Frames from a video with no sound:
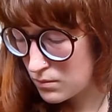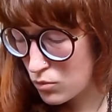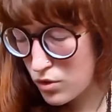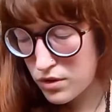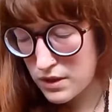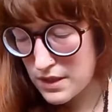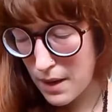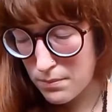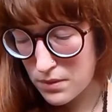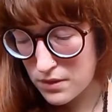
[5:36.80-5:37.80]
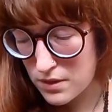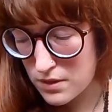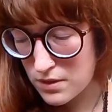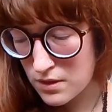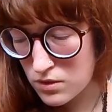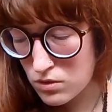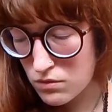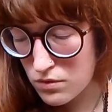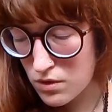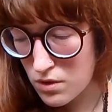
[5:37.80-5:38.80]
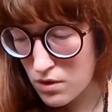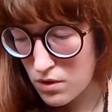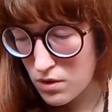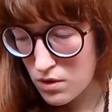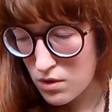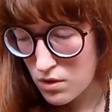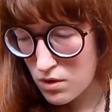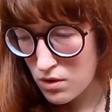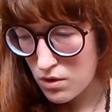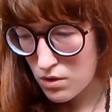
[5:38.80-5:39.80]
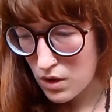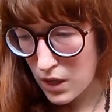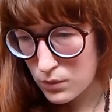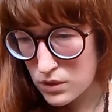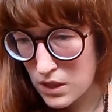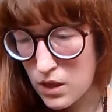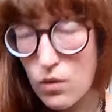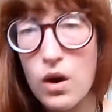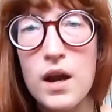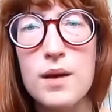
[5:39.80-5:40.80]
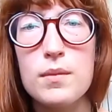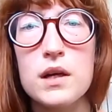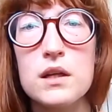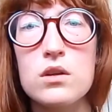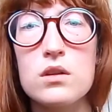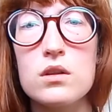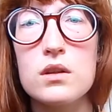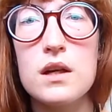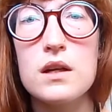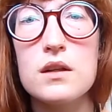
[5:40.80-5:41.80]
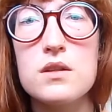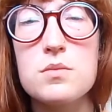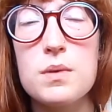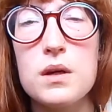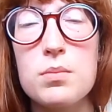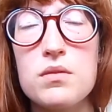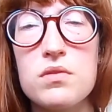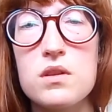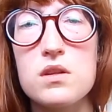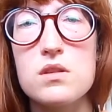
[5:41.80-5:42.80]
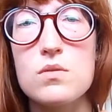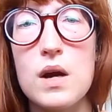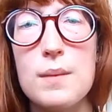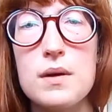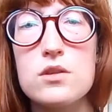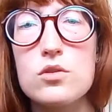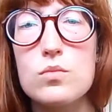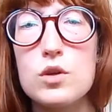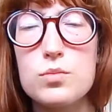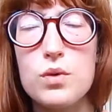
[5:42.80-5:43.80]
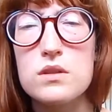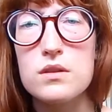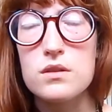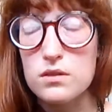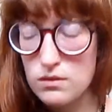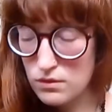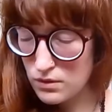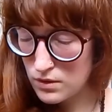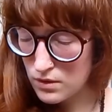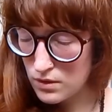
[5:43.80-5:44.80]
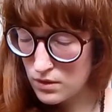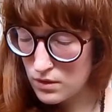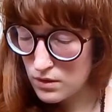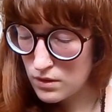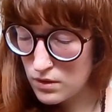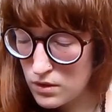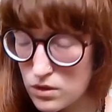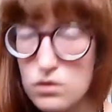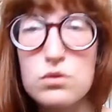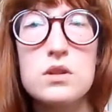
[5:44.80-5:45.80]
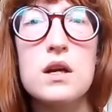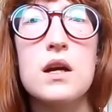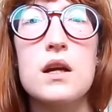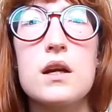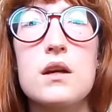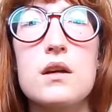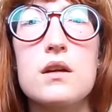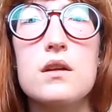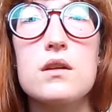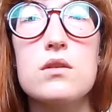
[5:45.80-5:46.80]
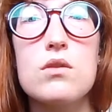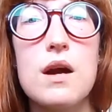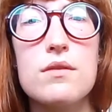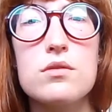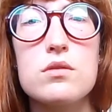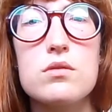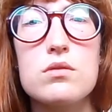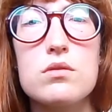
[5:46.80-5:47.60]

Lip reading: more things happened, in the sense of, I was like, why am I not getting these big epiphanies? Why am I so much present? And she was like, you have to,